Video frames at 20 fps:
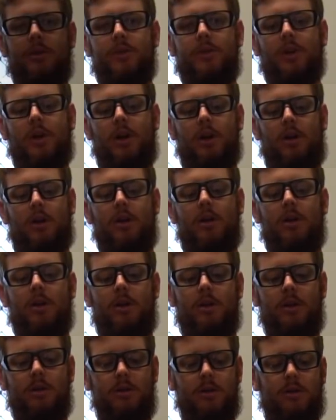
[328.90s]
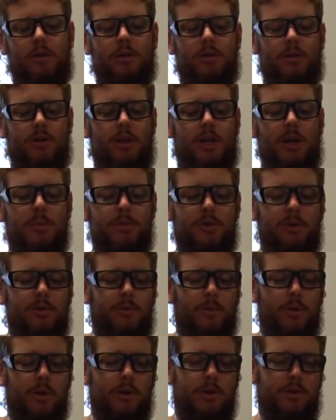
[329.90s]
So, the
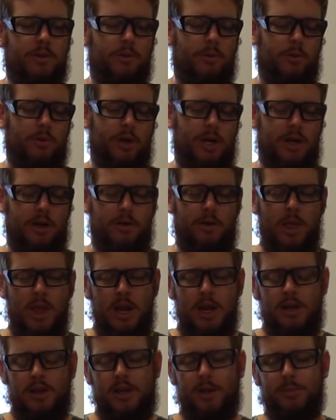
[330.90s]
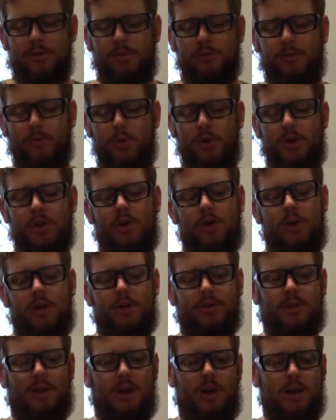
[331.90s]
M249 SAW. Now, the M249
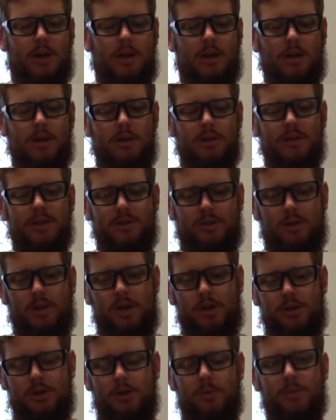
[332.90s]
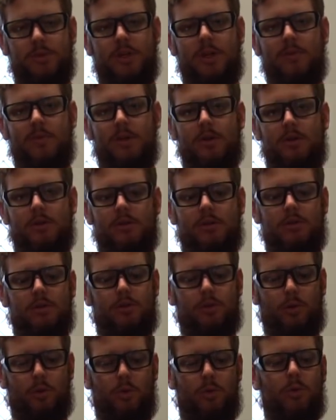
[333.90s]
is a designation that was given
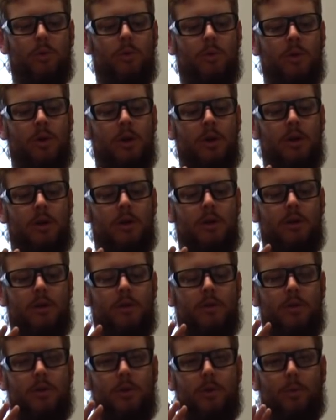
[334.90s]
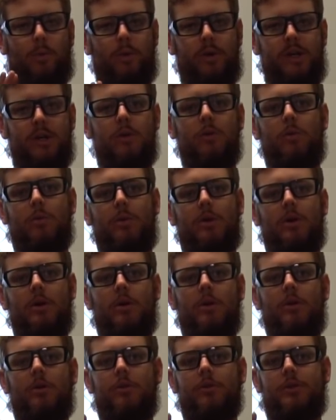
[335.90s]
to the real
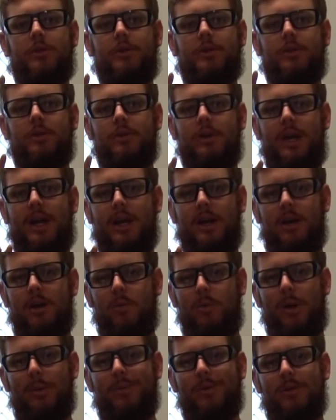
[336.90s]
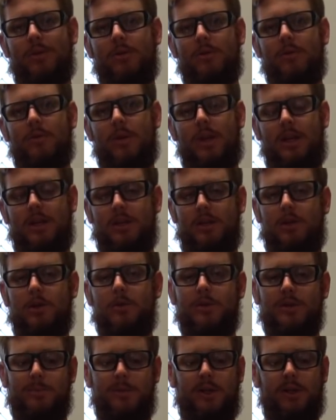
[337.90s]
world uh, weapon in the
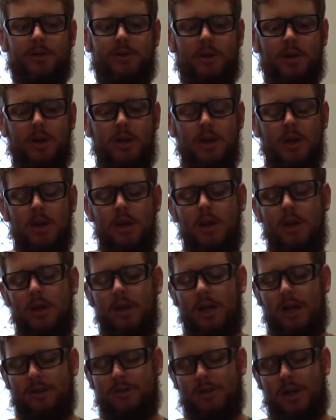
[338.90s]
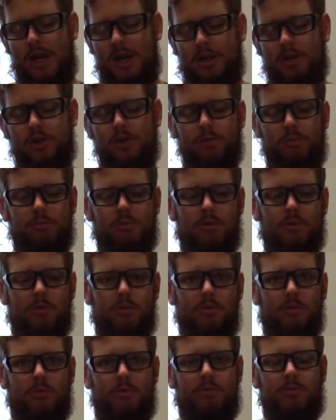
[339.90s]
US military. Its
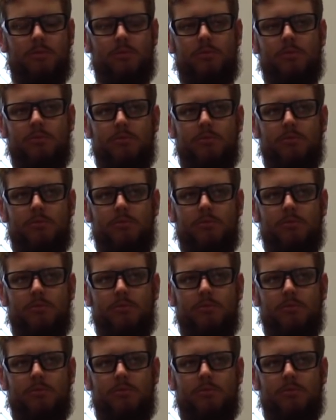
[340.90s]
actual